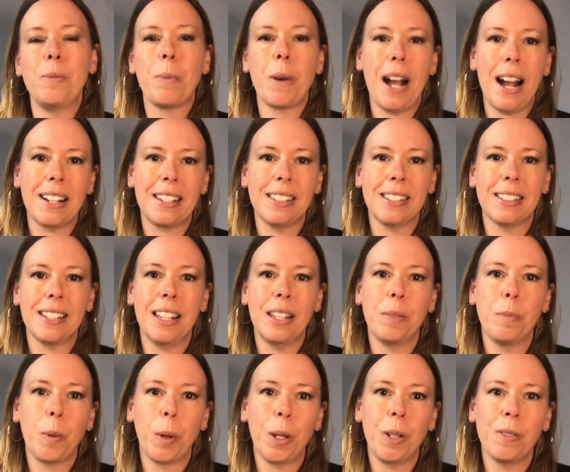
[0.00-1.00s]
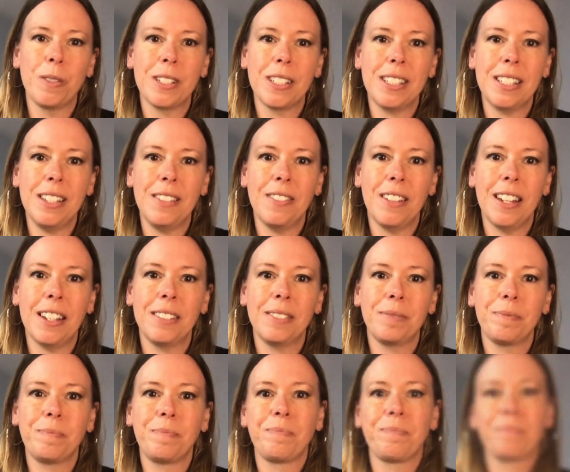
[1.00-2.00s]
practice and the more you receive it.
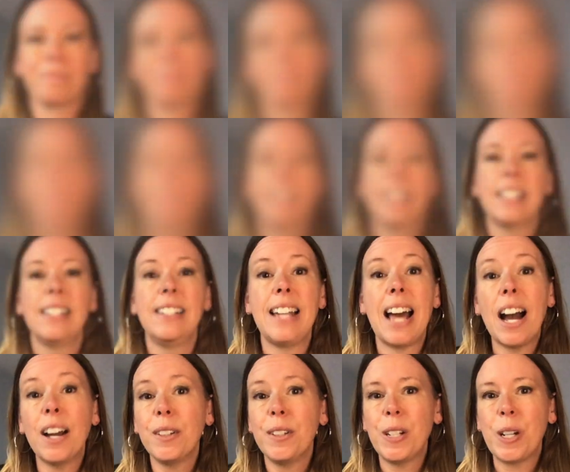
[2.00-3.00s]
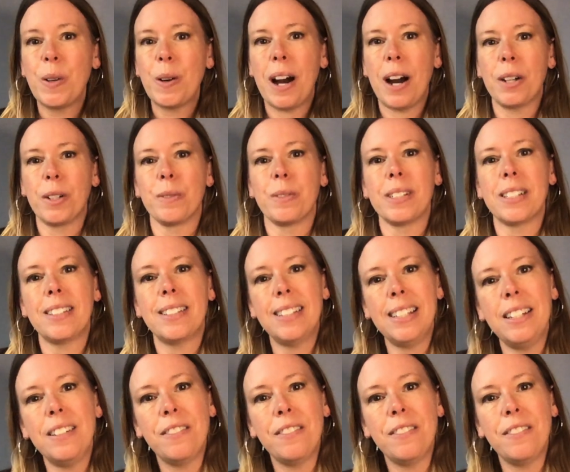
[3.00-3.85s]
Now you know how to receive